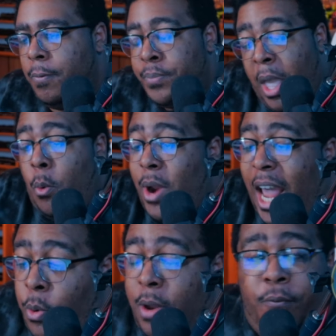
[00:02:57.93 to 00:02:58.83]
Now, would I
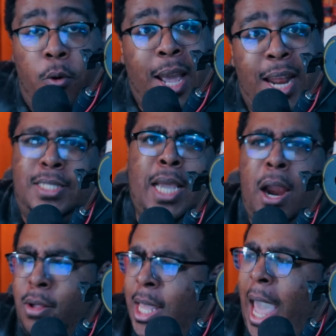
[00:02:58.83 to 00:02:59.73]
quit Fortnite
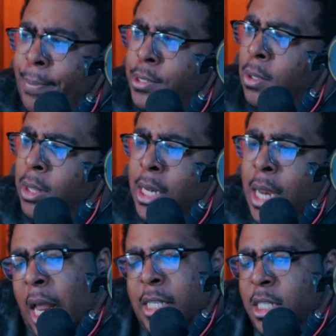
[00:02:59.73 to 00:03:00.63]
entirely? Absolutely
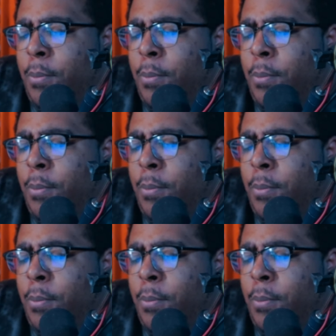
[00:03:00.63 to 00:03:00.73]
not. I'd still